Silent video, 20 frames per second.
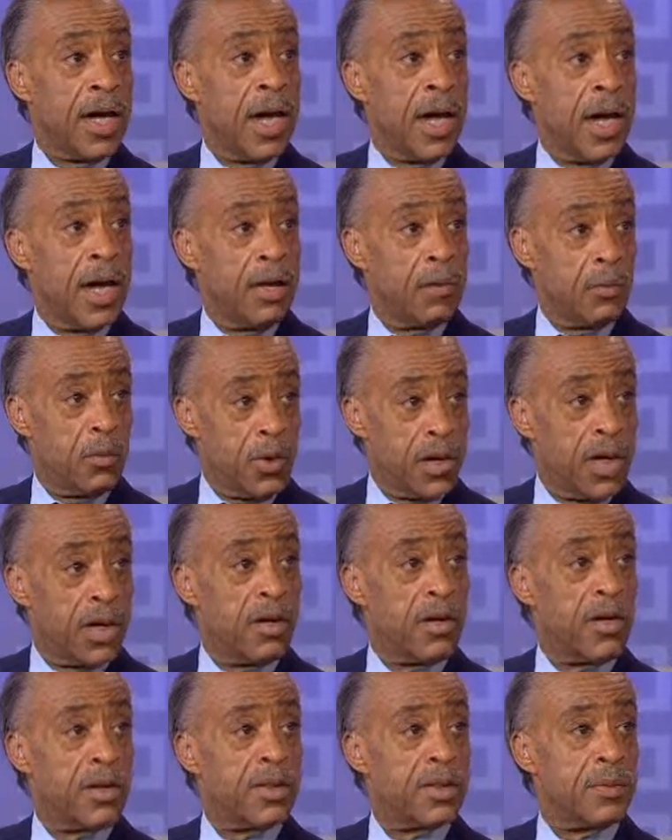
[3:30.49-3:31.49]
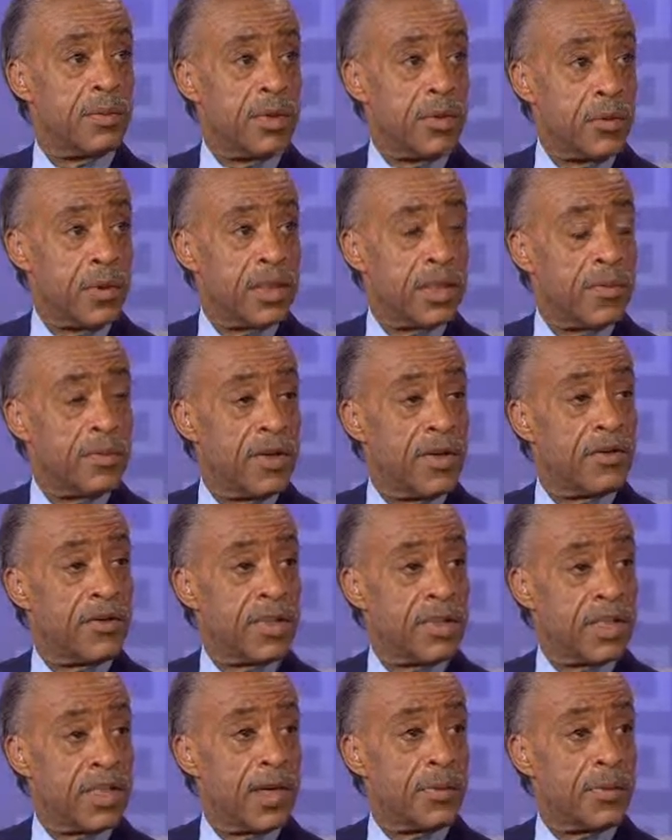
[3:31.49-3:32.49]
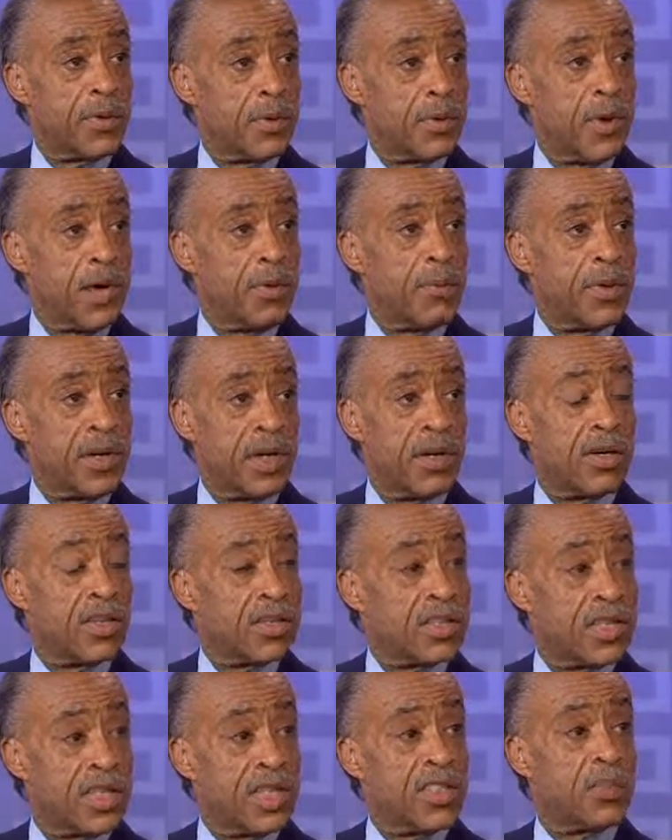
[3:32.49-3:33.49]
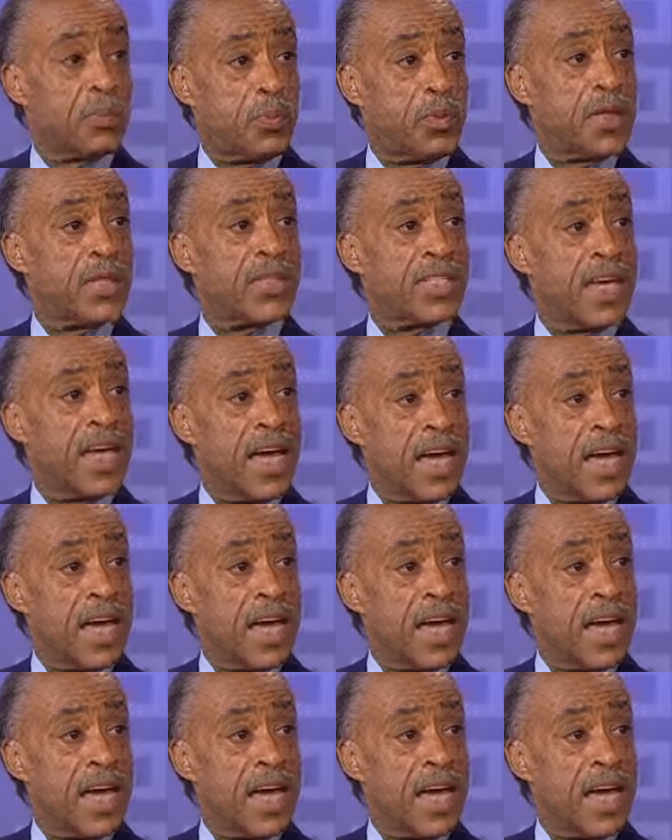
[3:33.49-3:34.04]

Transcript: and we're going to be with them every step of the way because this puts